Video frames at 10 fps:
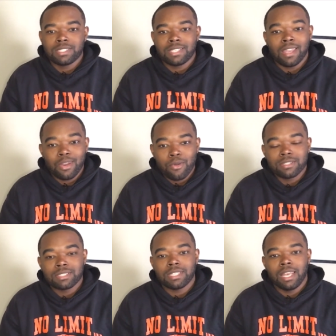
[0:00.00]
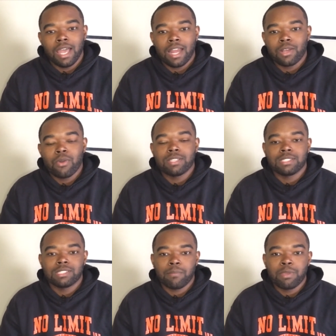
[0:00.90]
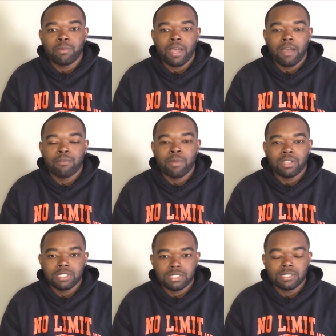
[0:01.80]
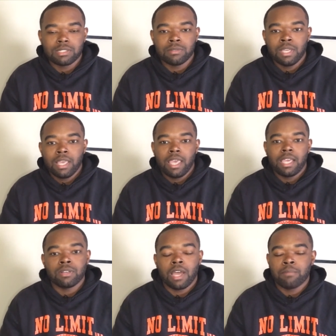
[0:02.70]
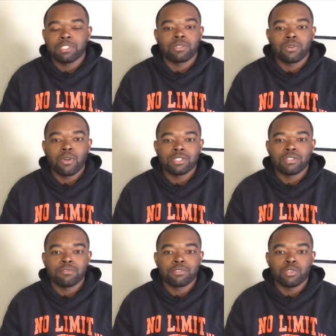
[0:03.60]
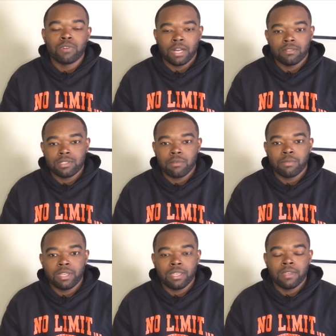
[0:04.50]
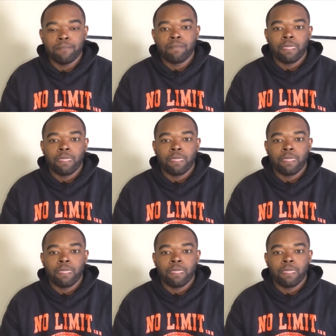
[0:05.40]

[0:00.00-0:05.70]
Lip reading: I know it's a lot of questions that people have about the system, and I'm just going to go into a few right off the top of my head.